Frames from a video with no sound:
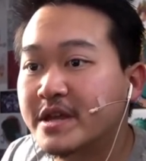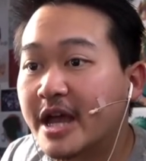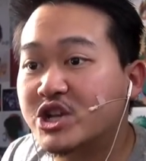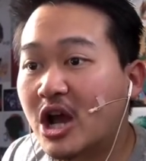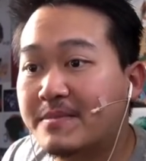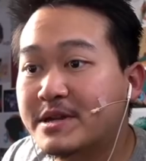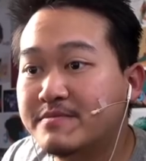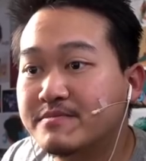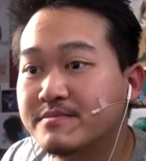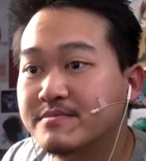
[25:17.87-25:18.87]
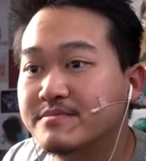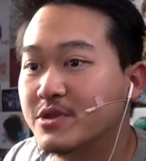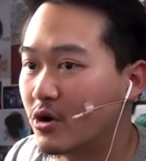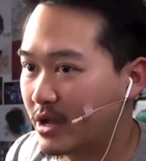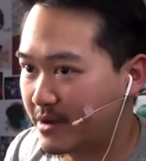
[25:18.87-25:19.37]
Hey Jobby.
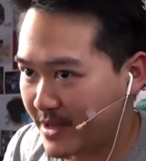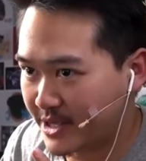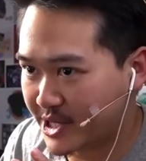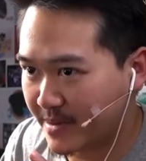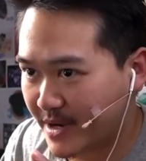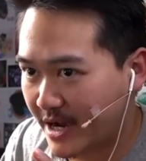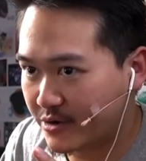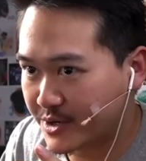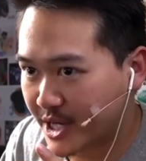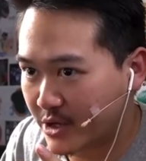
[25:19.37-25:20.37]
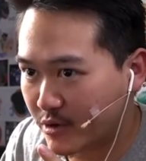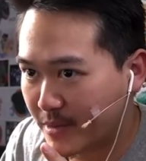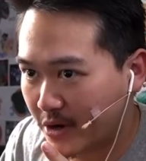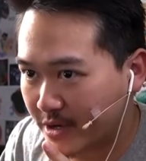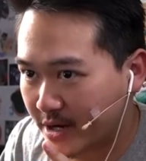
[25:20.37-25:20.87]
No, I am not the same Kyle who sent you a
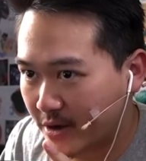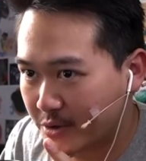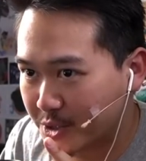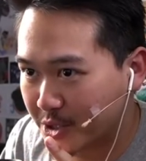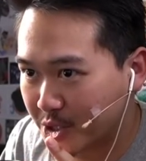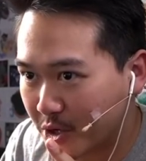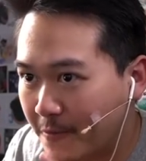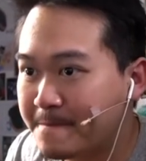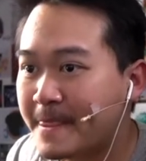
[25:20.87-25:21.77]
model kit all those years ago.